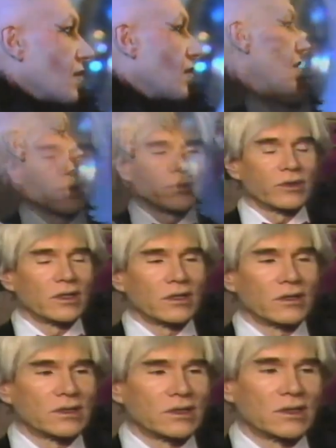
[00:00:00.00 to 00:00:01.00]
The people
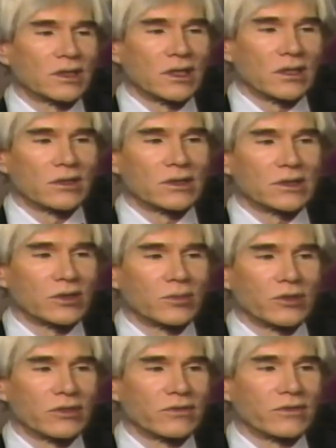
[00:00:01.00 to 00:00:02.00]
here today are just so
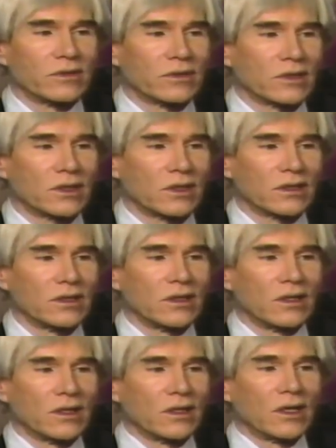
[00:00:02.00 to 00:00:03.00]
beautiful, God.
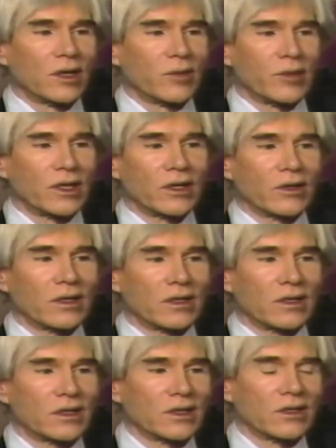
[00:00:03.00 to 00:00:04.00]
I mean, I,
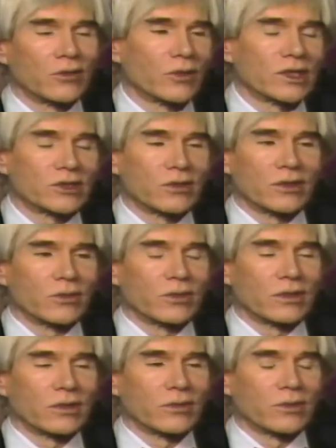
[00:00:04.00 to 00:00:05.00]
the, the, restaurant that
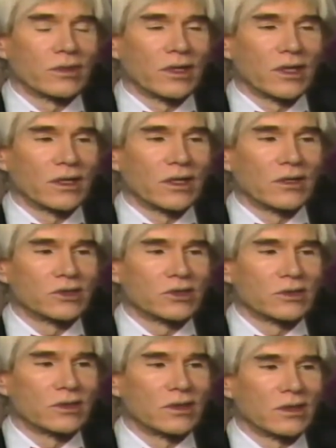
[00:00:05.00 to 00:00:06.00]
we're, we're at now, I
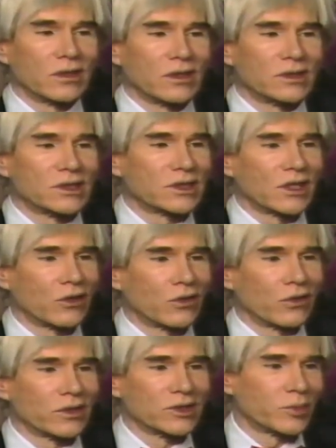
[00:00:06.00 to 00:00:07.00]
should uh, just hire
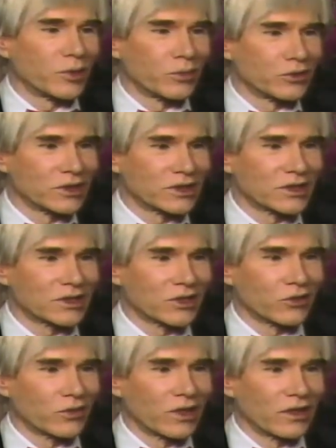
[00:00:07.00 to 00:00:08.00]
all these people just to sit
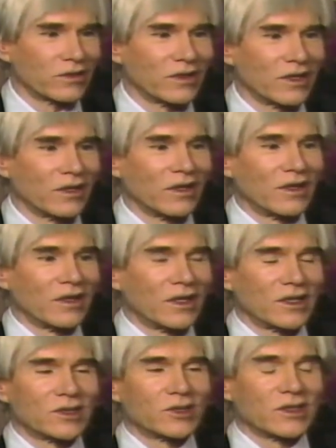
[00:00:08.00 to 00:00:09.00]
around.
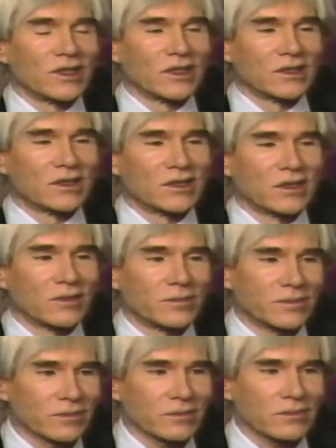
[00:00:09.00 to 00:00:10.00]
Is, is um,
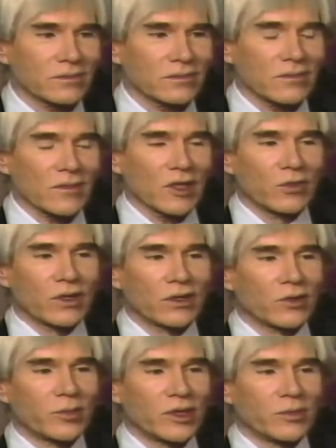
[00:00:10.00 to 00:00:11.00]

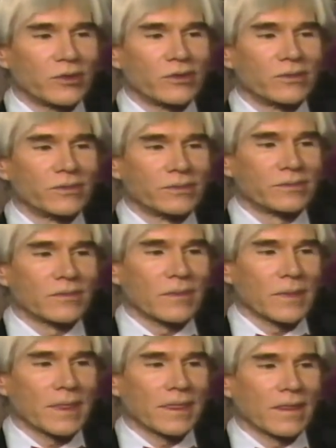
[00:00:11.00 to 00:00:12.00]
regular people.
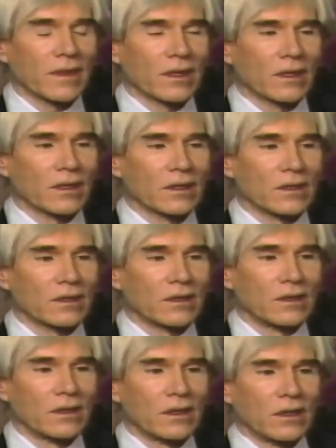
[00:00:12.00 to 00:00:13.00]
Are these all your
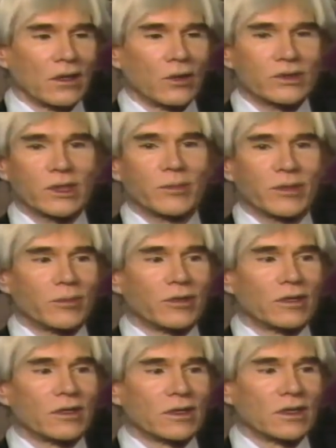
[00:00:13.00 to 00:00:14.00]
friends? Well, oh, some of them
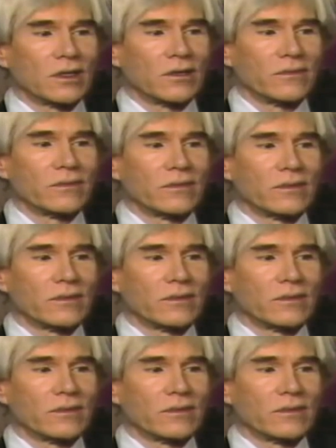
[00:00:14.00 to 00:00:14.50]
are, yeah.